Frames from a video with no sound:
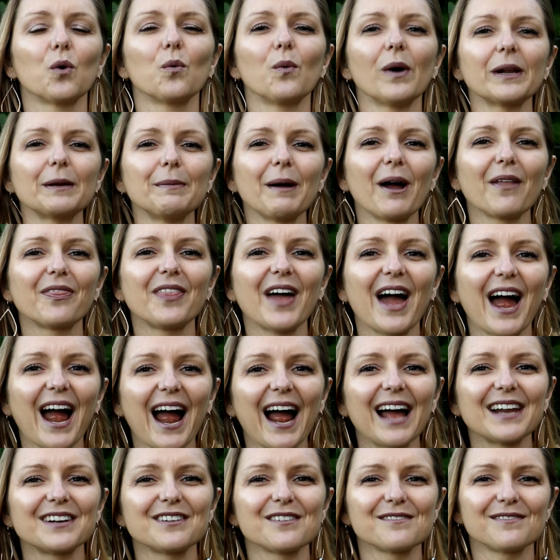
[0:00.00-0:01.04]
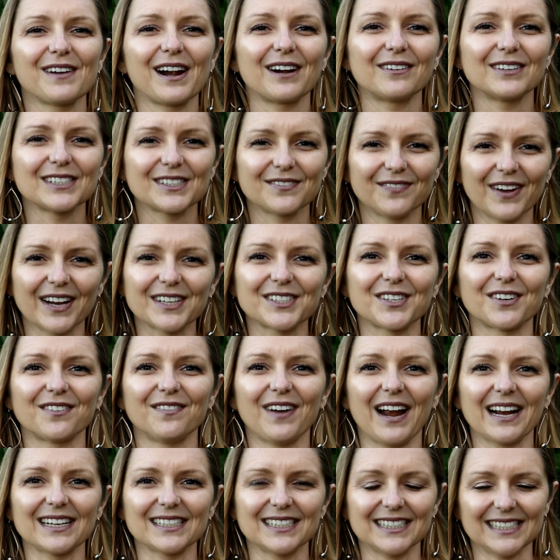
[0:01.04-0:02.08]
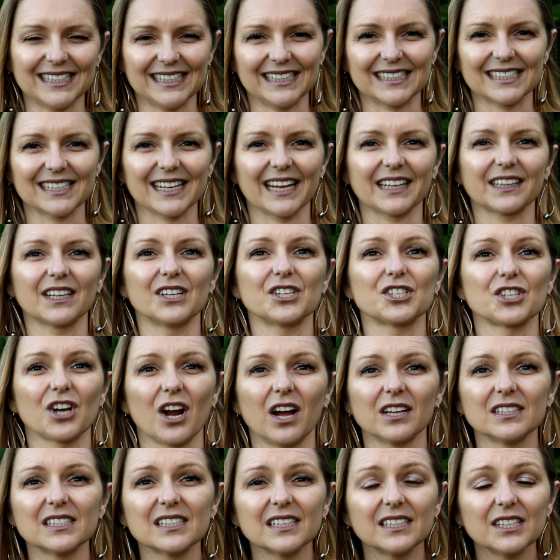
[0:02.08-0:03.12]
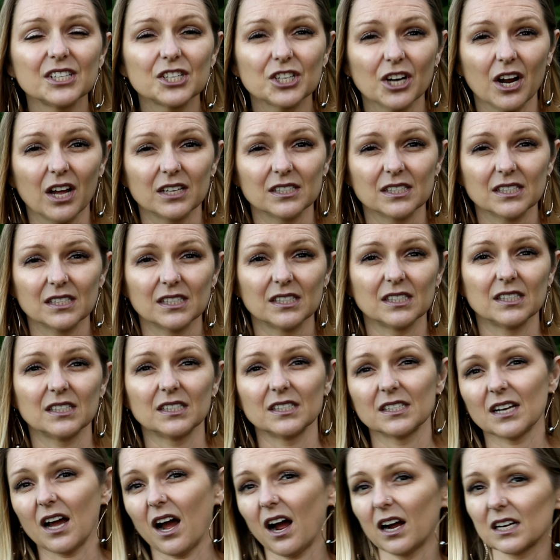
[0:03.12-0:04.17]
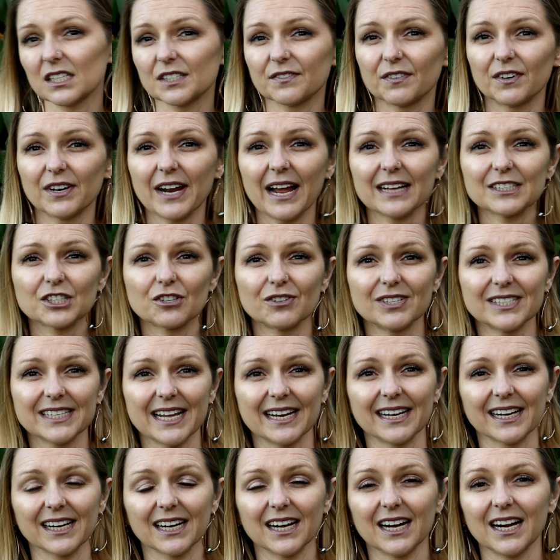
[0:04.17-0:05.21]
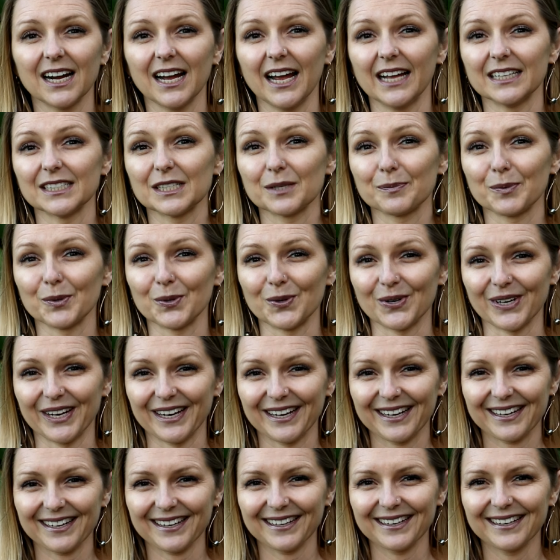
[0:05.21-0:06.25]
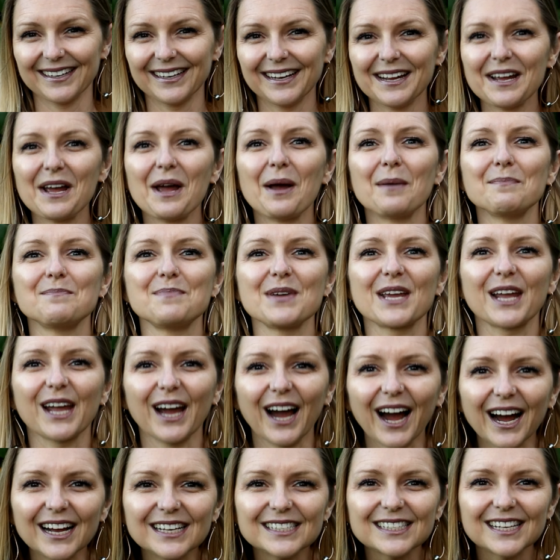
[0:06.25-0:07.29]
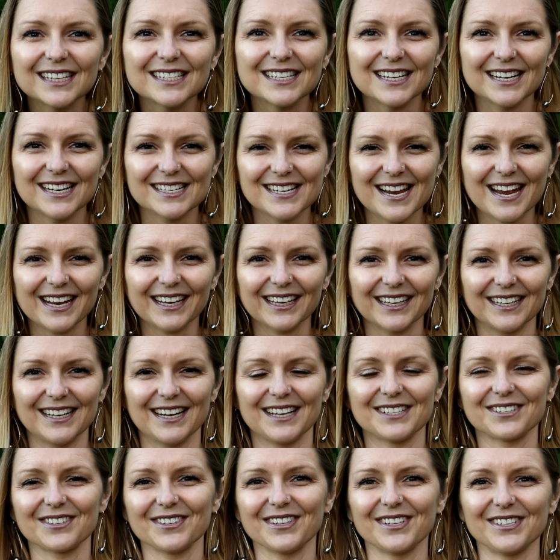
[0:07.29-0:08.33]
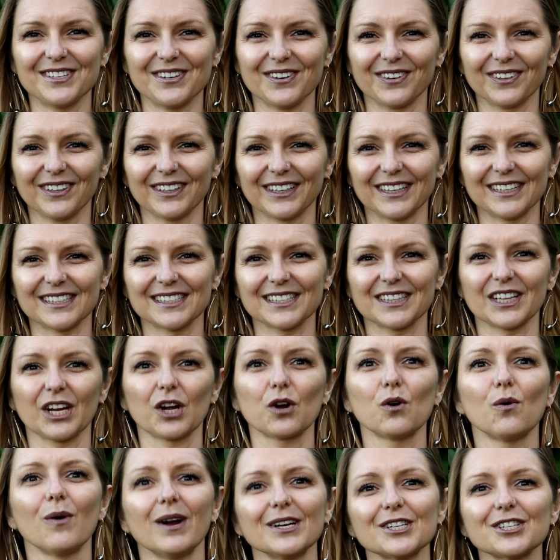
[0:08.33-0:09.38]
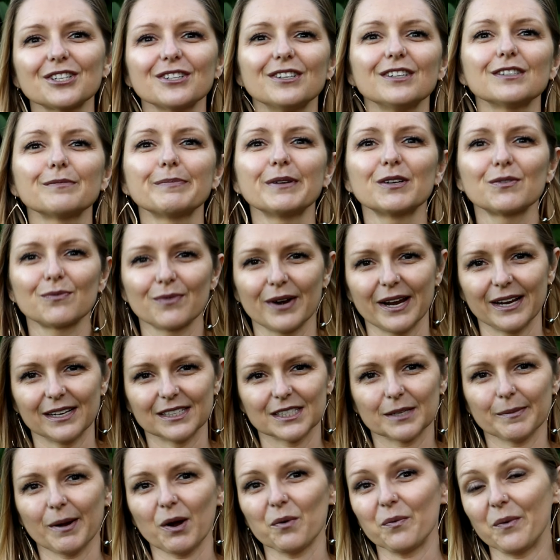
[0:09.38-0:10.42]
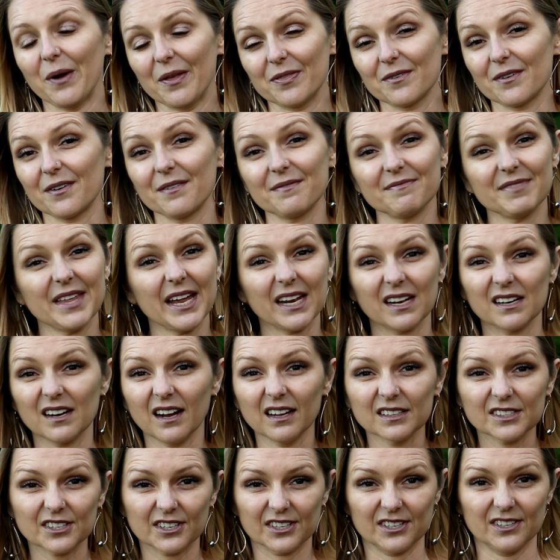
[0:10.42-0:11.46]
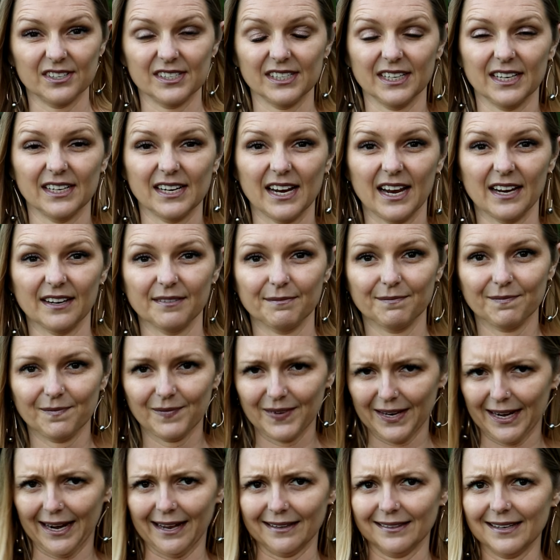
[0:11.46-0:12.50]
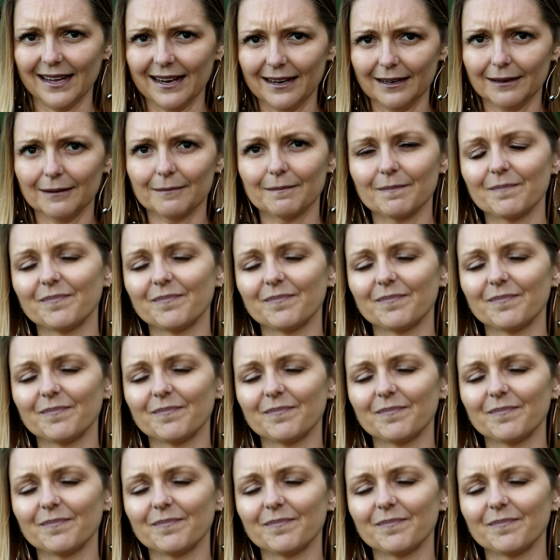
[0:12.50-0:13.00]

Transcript: What about the adenovirus vector vaccines like the Johnson & Johnson, Oxford AstraZeneca, and Sputnik? Because the DNA can enter the nucleus, the question has been raised about whether they can alter your DNA. Can they?